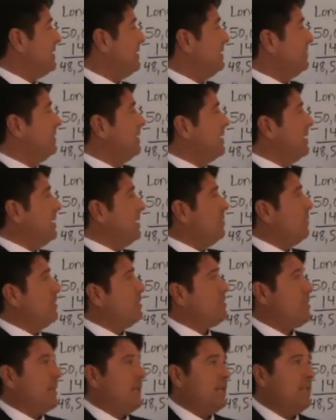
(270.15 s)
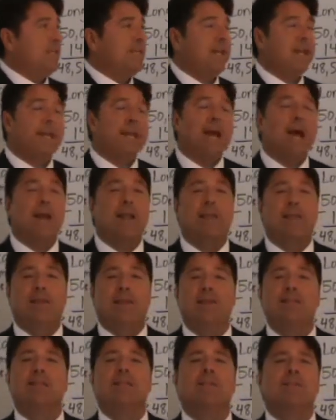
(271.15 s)
So what you need to take out of
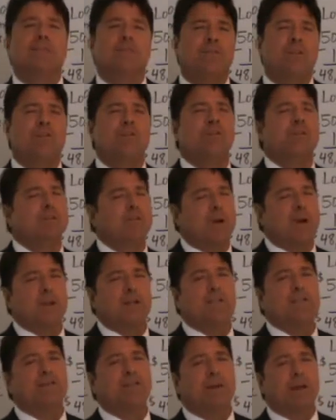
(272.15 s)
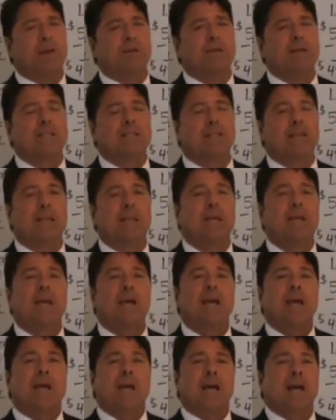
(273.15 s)
this is the futures markets are very risky,
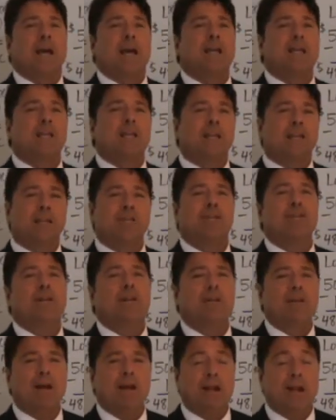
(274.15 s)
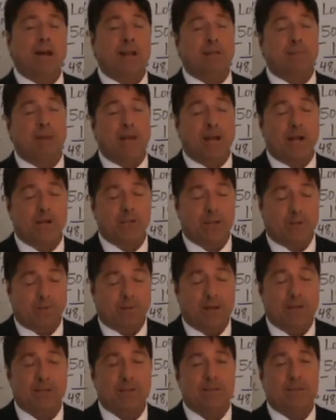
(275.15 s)
and you need to figure out how to manage your
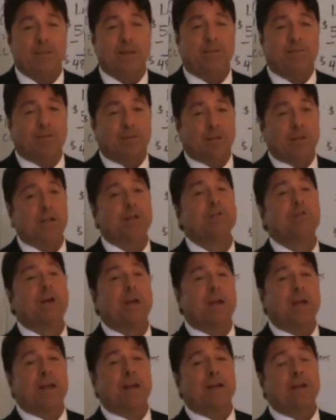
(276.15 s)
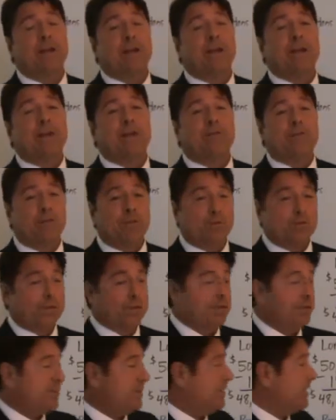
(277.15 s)
risk if you're going to trade
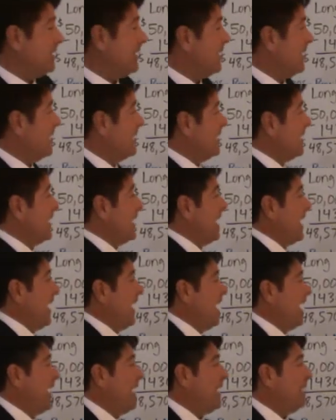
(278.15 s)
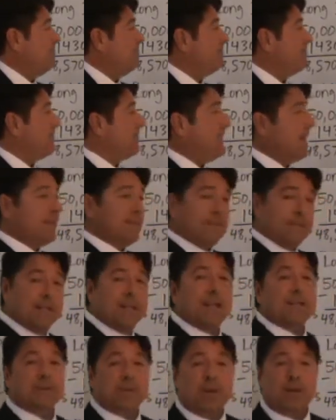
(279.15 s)
futures. And that's
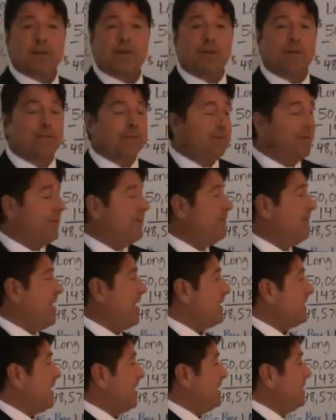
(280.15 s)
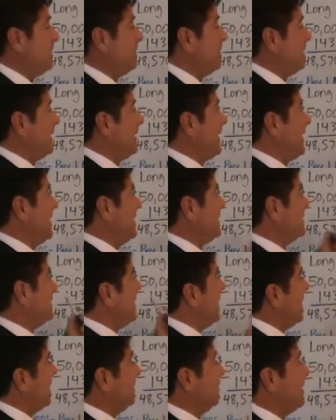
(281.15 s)
the next question, in fact, that I typically get
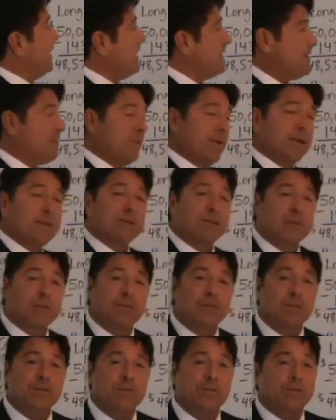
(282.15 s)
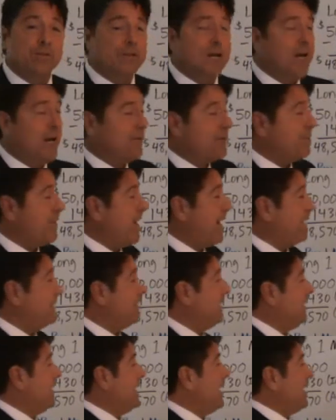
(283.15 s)
is, how do you manage the risk in a futures
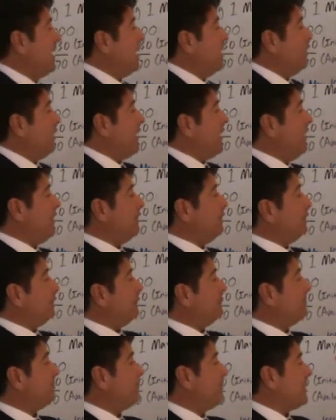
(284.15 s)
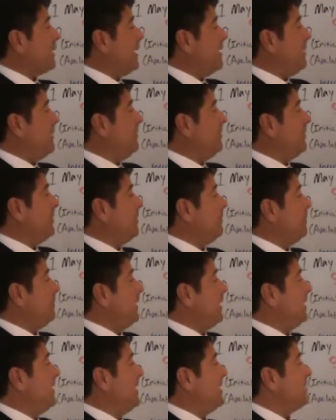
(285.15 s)
contract? Well, I don't know if you can
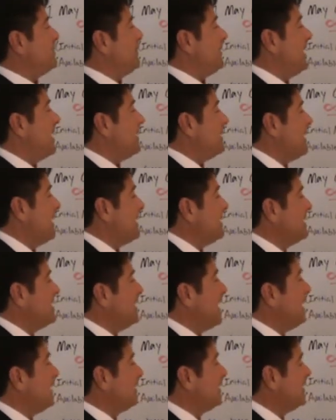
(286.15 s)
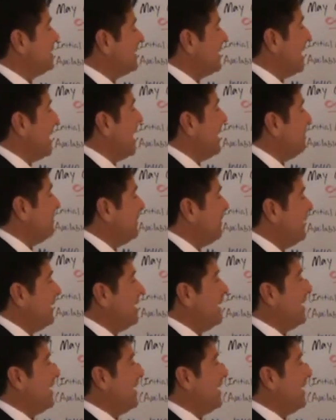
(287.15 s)
read this, but that says sell stop.